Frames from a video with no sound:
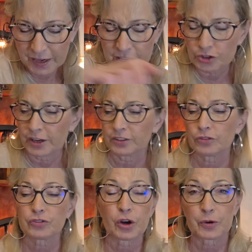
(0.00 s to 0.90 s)
Strength
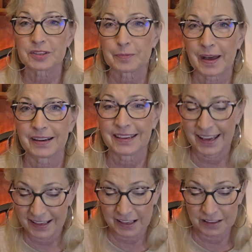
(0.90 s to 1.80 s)
and throw was about an
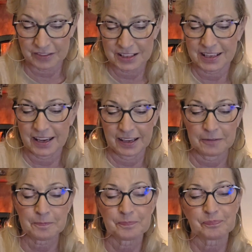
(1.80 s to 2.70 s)
8 out of a
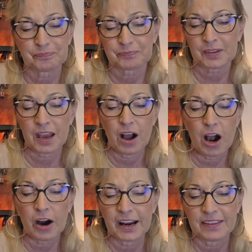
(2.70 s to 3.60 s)
10.
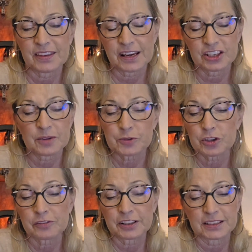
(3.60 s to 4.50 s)
All right, then I jumped
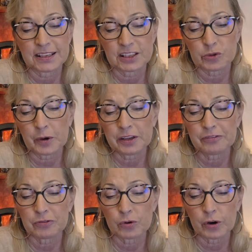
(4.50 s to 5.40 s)
over to day
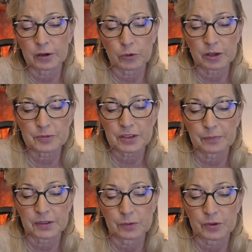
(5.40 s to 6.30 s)
24, warm
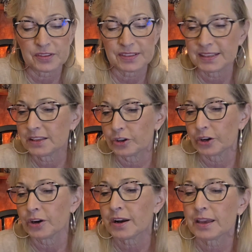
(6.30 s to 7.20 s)
something with
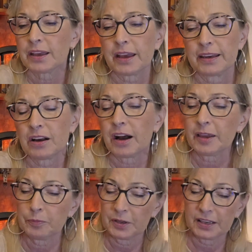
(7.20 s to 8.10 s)
cedar, and I
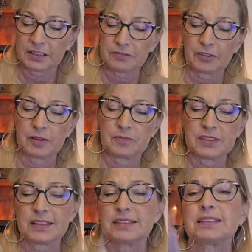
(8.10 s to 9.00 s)
picked from
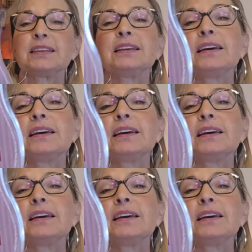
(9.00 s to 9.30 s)
Scentsy